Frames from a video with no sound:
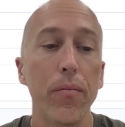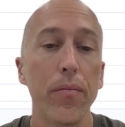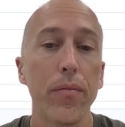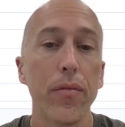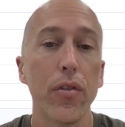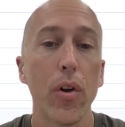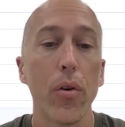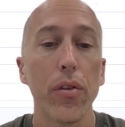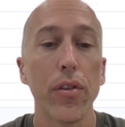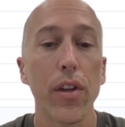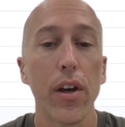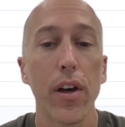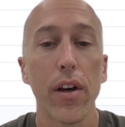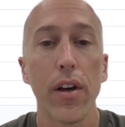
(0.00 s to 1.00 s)
So
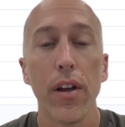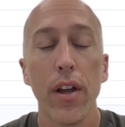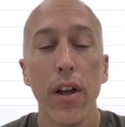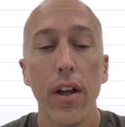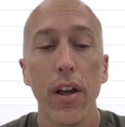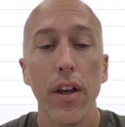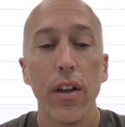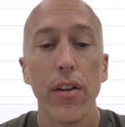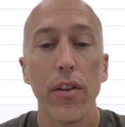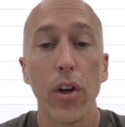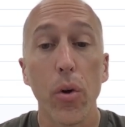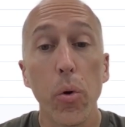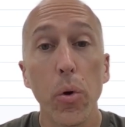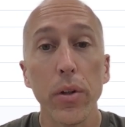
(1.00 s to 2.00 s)
the
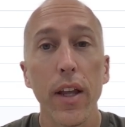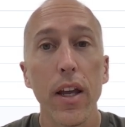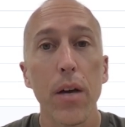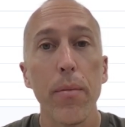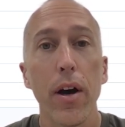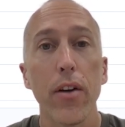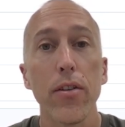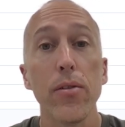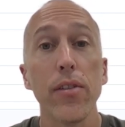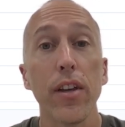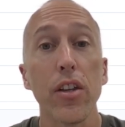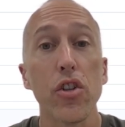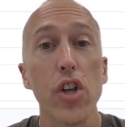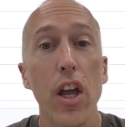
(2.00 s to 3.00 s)
cool thing about
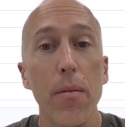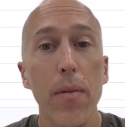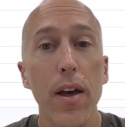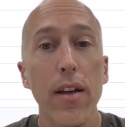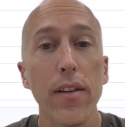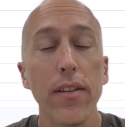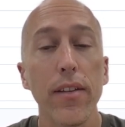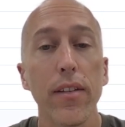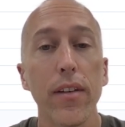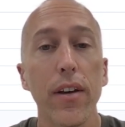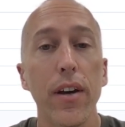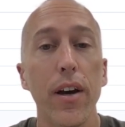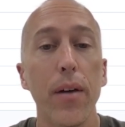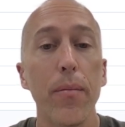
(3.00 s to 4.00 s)
using
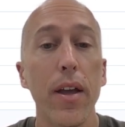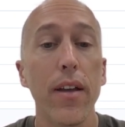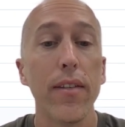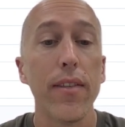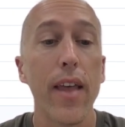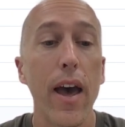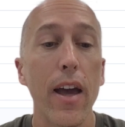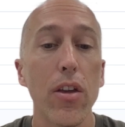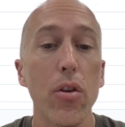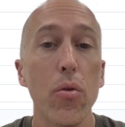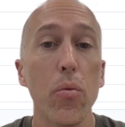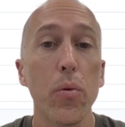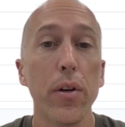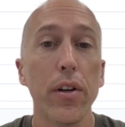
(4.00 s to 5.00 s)
JMS is that
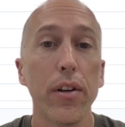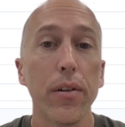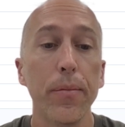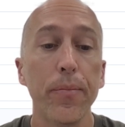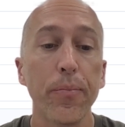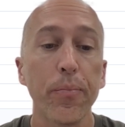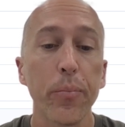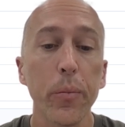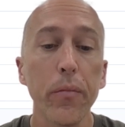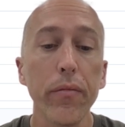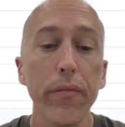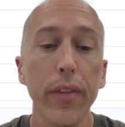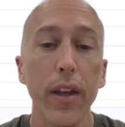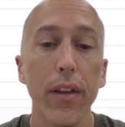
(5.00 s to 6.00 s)
you will,
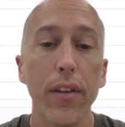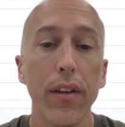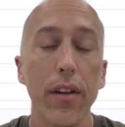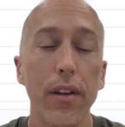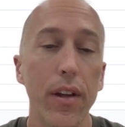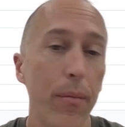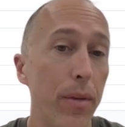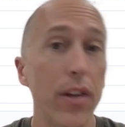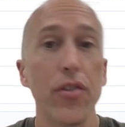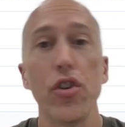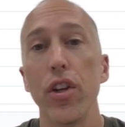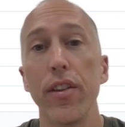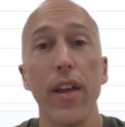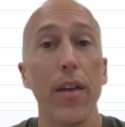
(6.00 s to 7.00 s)
it
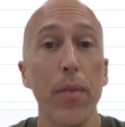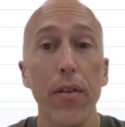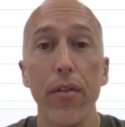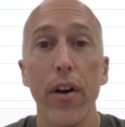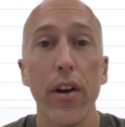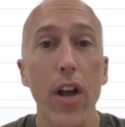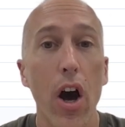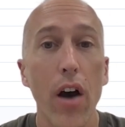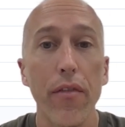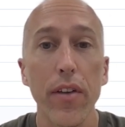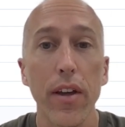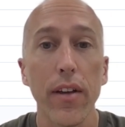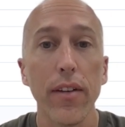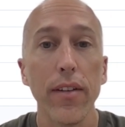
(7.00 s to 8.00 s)
should then be very
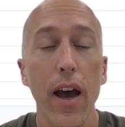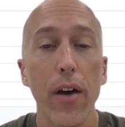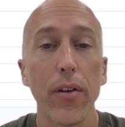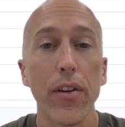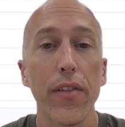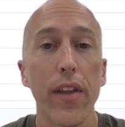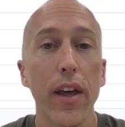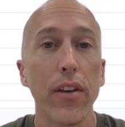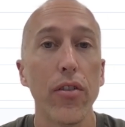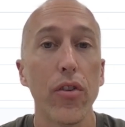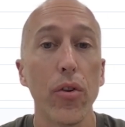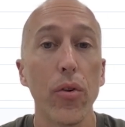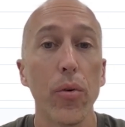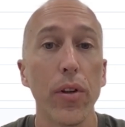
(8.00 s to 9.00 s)
obvious how to then
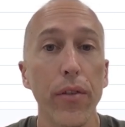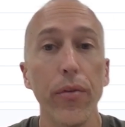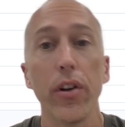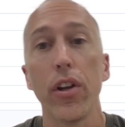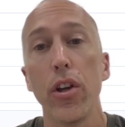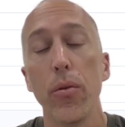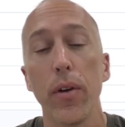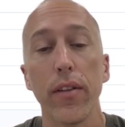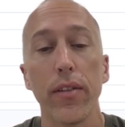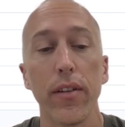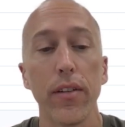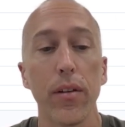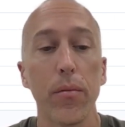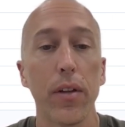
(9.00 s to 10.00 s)
do a different queuing
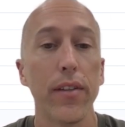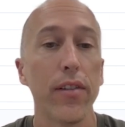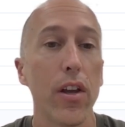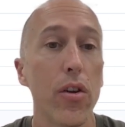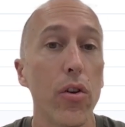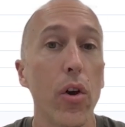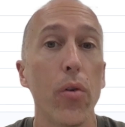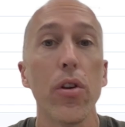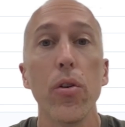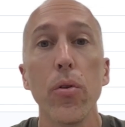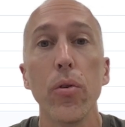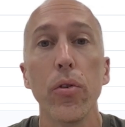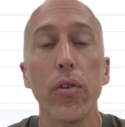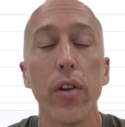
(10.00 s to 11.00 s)
system. Let's say you don't
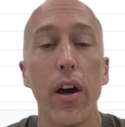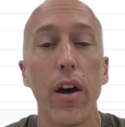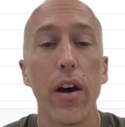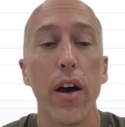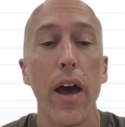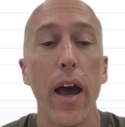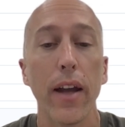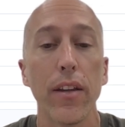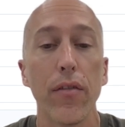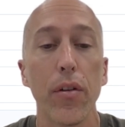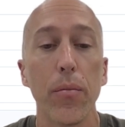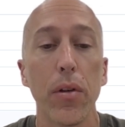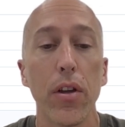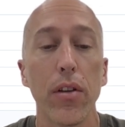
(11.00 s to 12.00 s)
use
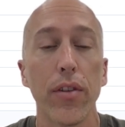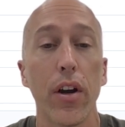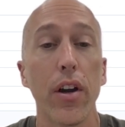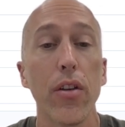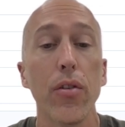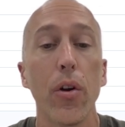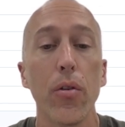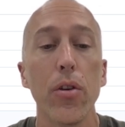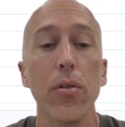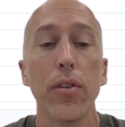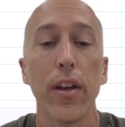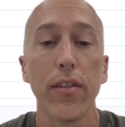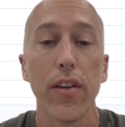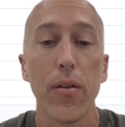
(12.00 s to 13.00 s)
you don't
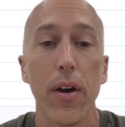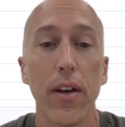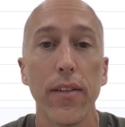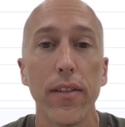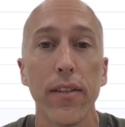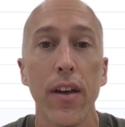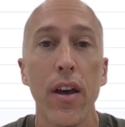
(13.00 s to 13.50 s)
use SQS,